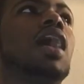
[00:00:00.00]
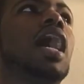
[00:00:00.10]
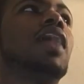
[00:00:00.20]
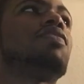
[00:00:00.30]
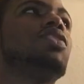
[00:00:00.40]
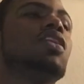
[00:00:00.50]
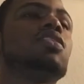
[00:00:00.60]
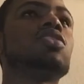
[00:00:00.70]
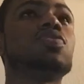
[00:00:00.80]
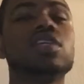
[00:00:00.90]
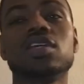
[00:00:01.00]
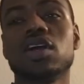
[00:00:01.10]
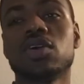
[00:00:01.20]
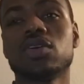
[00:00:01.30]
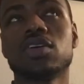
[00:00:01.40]
I've done this
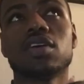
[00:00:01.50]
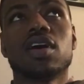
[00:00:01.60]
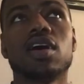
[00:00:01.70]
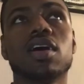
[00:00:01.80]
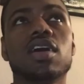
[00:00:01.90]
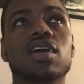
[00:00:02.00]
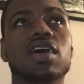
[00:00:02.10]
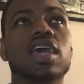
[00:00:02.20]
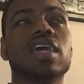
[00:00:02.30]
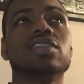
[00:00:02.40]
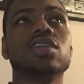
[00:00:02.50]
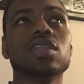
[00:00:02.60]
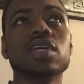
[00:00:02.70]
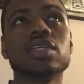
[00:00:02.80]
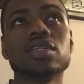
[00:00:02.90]
video and
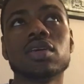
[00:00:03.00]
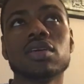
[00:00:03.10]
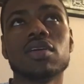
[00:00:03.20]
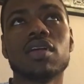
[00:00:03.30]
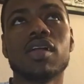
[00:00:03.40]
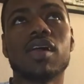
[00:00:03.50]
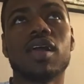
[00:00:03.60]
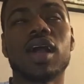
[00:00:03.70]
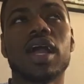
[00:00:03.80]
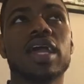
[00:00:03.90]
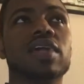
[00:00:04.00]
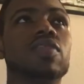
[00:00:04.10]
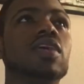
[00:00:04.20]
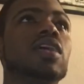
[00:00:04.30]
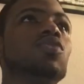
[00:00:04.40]
deleted it,
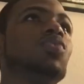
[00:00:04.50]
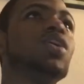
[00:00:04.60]
and then